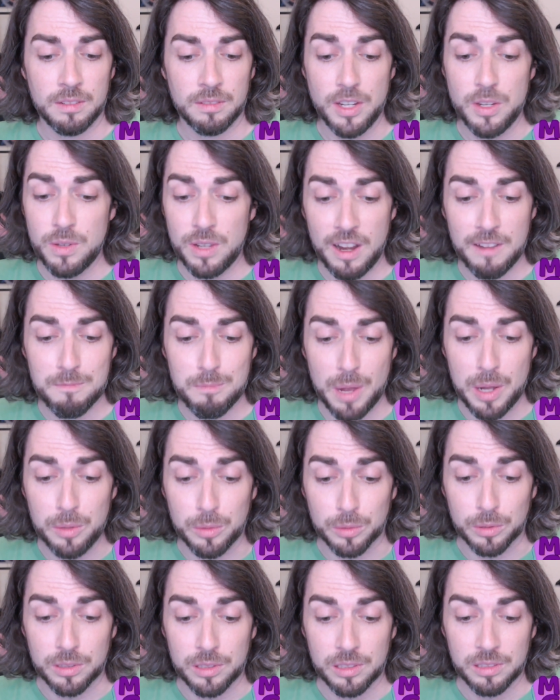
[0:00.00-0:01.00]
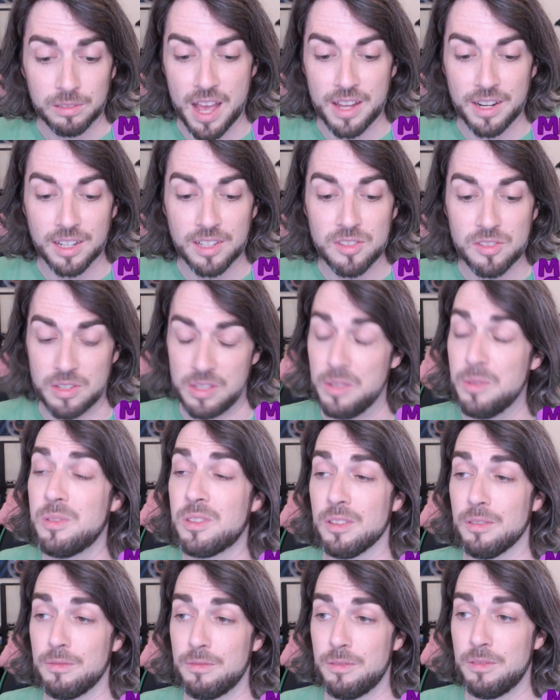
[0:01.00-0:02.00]
And you can have both, not
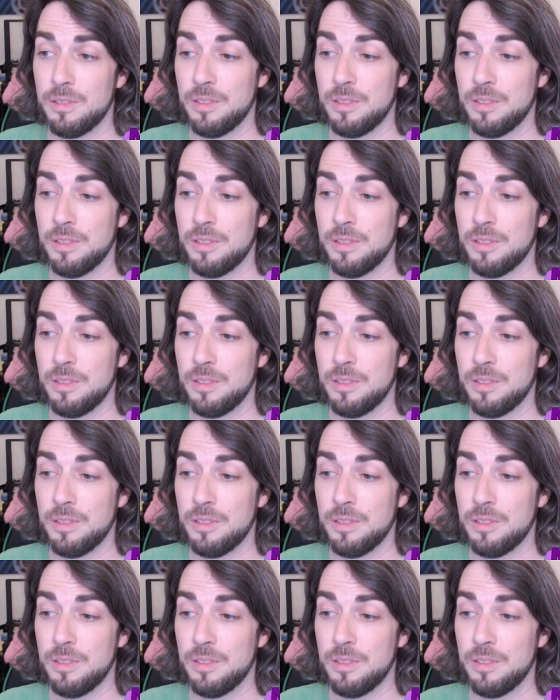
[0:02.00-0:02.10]
exclusive.